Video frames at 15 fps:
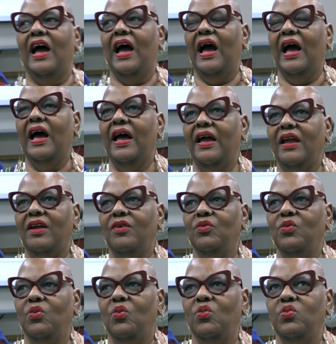I
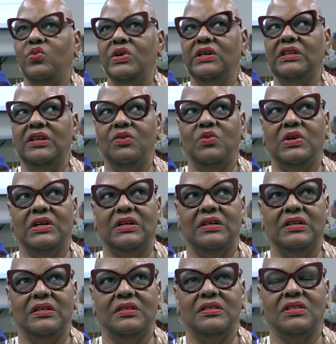really
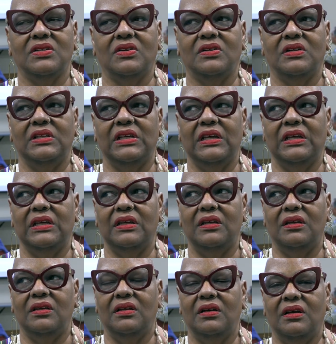was on
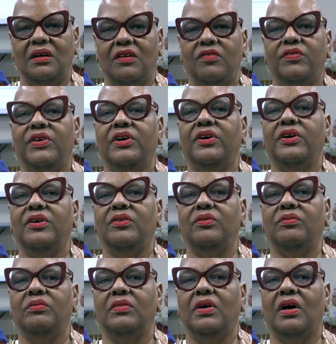a very
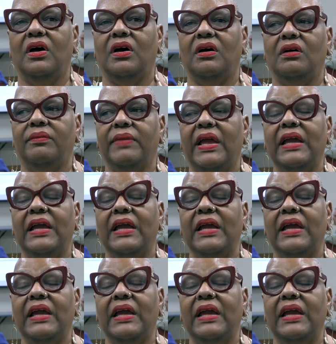uh, um,